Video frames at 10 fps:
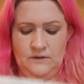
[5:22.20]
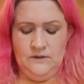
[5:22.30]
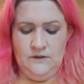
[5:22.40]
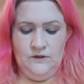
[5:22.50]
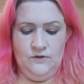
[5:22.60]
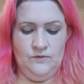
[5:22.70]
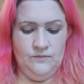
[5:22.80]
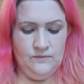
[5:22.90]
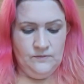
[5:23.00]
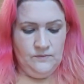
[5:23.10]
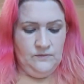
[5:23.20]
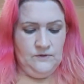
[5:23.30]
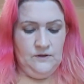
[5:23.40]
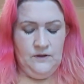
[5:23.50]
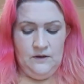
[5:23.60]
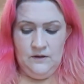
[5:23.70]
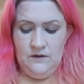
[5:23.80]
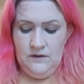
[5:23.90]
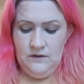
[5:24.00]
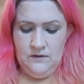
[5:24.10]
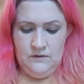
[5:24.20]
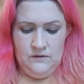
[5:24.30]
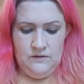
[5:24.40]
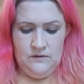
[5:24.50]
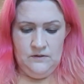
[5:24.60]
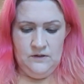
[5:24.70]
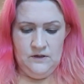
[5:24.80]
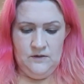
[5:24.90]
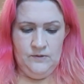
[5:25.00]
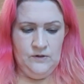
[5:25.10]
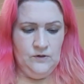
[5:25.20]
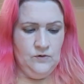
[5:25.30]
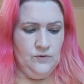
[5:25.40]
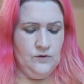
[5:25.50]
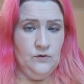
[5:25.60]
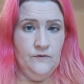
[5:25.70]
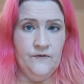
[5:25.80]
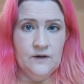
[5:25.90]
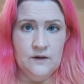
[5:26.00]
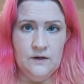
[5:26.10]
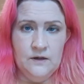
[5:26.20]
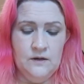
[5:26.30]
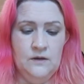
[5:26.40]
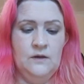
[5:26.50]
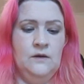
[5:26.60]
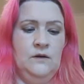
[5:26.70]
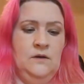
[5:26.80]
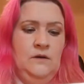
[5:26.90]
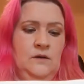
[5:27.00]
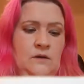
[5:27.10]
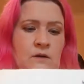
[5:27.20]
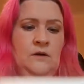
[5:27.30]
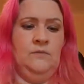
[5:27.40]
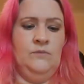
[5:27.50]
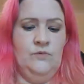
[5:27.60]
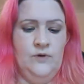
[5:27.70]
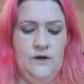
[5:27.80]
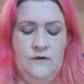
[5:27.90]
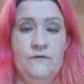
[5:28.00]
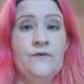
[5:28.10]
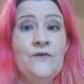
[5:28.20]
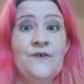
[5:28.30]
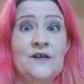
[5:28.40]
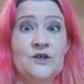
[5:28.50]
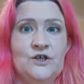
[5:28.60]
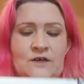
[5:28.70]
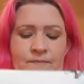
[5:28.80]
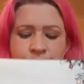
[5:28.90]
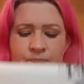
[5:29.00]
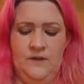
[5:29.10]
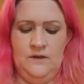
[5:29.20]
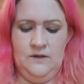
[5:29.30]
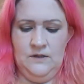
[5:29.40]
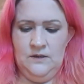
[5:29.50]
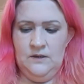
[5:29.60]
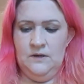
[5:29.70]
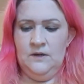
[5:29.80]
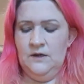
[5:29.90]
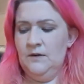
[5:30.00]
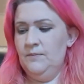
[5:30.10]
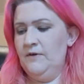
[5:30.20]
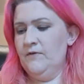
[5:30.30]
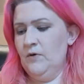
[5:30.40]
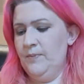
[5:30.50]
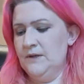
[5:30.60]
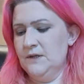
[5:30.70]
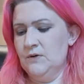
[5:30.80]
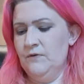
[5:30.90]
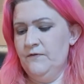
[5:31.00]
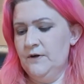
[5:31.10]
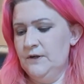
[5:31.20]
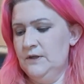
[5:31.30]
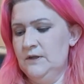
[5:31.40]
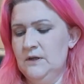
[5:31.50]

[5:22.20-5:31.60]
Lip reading: So I think that I'm going to go with coffee dye when I've finished it. But I've got a bit to go first.